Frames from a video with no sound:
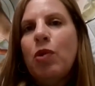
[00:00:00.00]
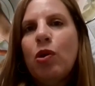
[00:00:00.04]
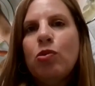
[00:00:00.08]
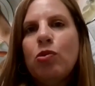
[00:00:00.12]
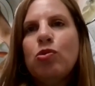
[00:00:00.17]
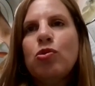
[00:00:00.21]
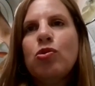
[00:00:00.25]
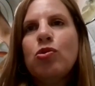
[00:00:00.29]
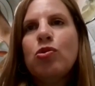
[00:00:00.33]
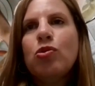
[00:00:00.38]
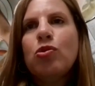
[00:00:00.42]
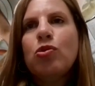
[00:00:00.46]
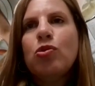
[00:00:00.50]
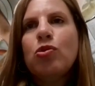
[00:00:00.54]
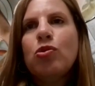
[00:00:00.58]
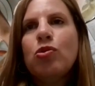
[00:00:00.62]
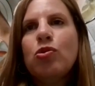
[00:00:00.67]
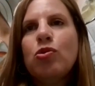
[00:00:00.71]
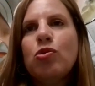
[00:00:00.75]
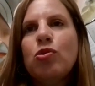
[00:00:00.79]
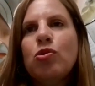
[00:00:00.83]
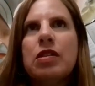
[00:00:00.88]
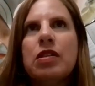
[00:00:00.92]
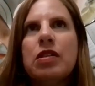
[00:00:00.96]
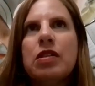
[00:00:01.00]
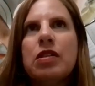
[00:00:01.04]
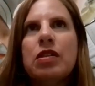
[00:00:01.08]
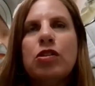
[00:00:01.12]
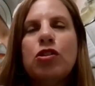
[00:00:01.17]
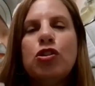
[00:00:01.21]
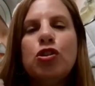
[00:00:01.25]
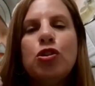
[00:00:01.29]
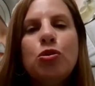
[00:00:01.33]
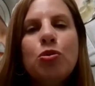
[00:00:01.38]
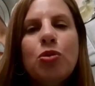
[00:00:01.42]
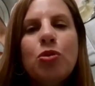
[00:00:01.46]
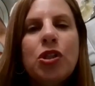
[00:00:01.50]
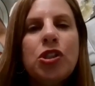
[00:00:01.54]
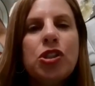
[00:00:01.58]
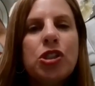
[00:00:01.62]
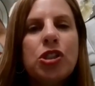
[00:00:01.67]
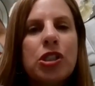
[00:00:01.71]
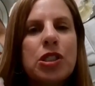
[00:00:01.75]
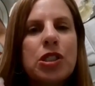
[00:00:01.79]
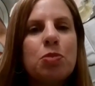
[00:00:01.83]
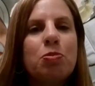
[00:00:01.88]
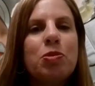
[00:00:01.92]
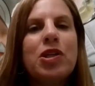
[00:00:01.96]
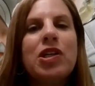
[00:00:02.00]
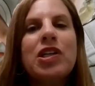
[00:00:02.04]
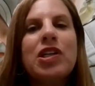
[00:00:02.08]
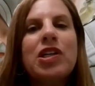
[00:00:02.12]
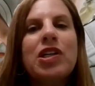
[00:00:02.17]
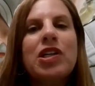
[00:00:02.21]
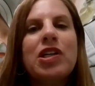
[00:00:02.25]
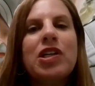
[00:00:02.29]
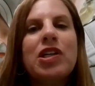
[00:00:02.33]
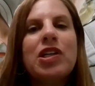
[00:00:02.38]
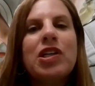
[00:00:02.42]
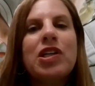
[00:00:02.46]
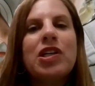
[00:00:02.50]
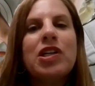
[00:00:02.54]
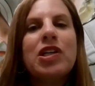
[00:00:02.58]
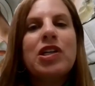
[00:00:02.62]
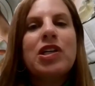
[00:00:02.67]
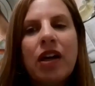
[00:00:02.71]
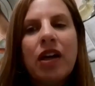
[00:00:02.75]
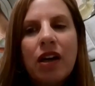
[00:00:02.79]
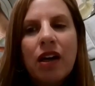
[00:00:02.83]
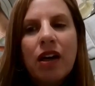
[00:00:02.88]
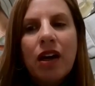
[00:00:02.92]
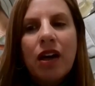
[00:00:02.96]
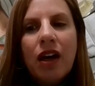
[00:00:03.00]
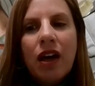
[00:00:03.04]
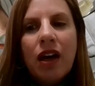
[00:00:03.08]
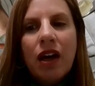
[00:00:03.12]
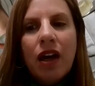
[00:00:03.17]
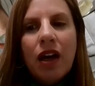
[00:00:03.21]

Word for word: most the the Jewish experience of the week,